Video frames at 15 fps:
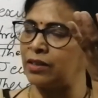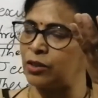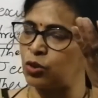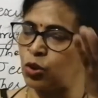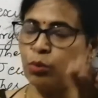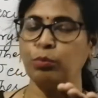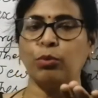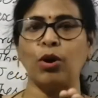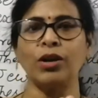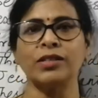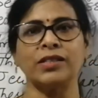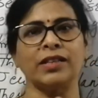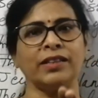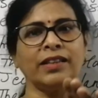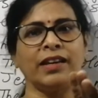soap box,
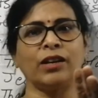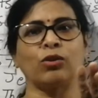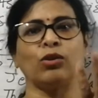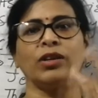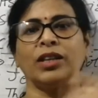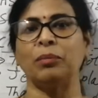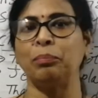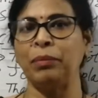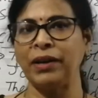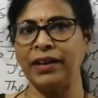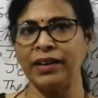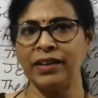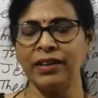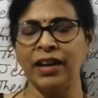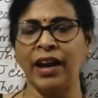then they are called the
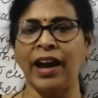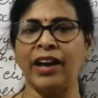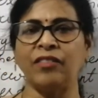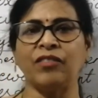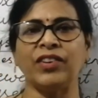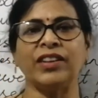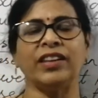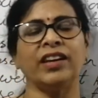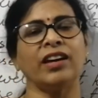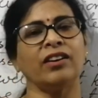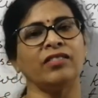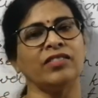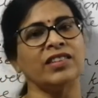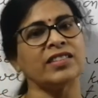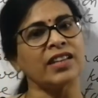pinnate, and when they are
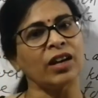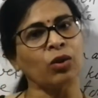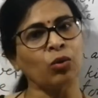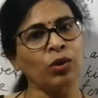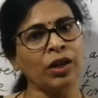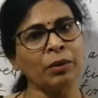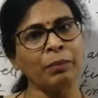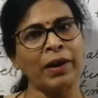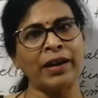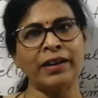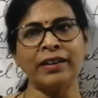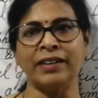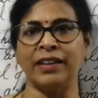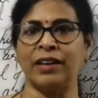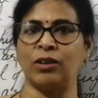in the circular
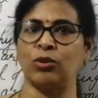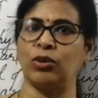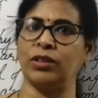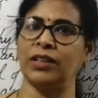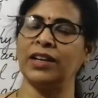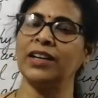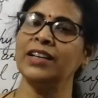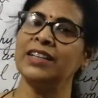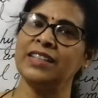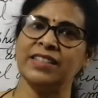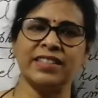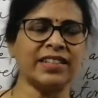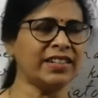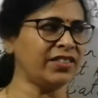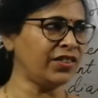manner, they are called the
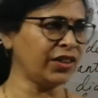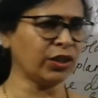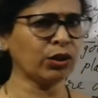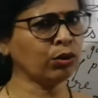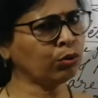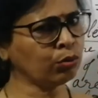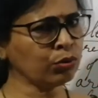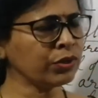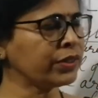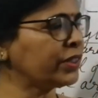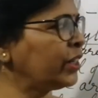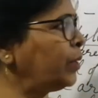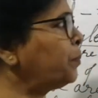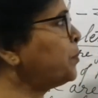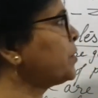centric. The two
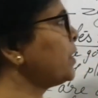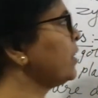shapes